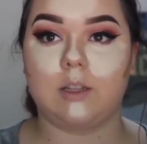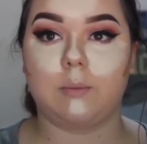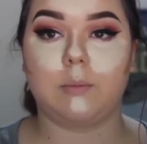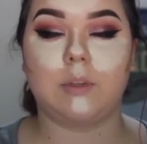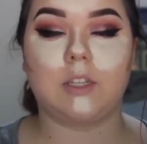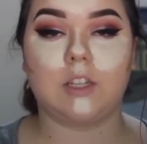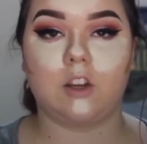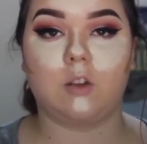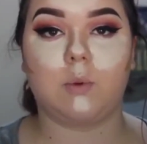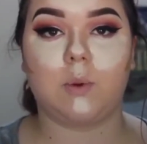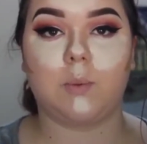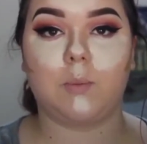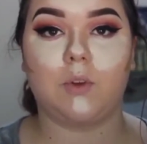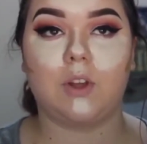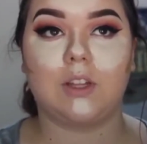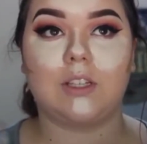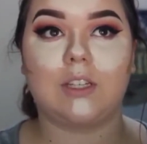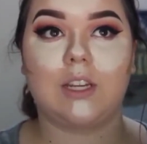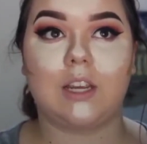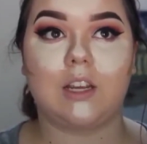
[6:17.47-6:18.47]
Let me tell you
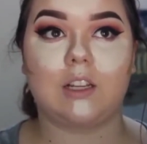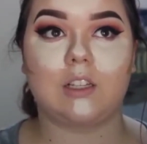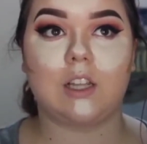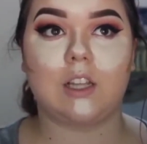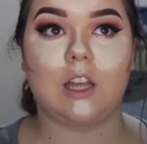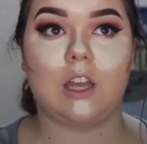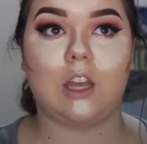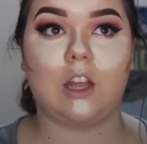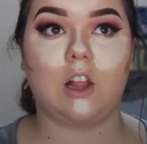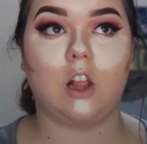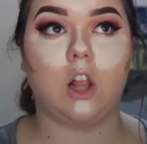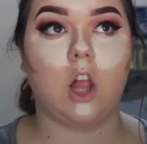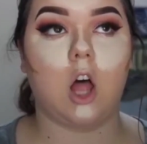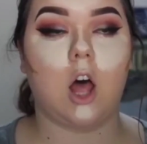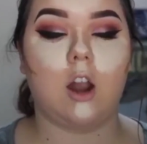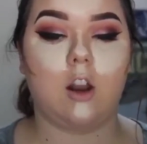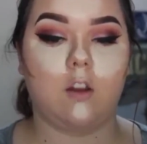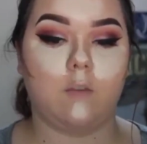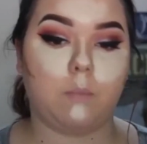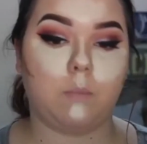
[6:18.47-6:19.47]
people, it takes a
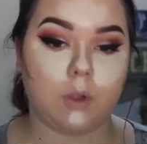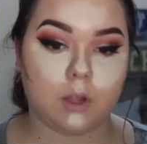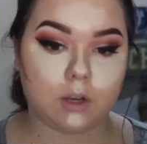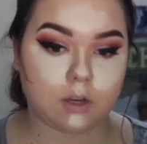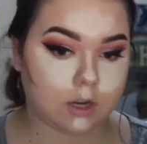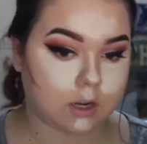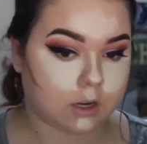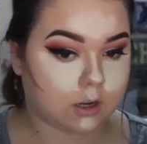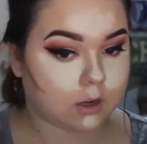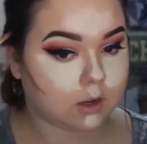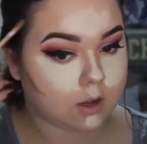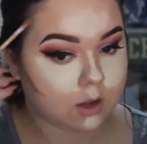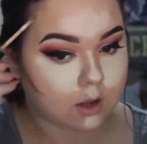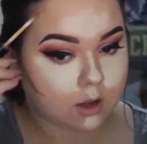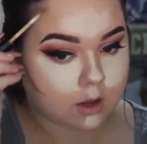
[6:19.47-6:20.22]
lot of blending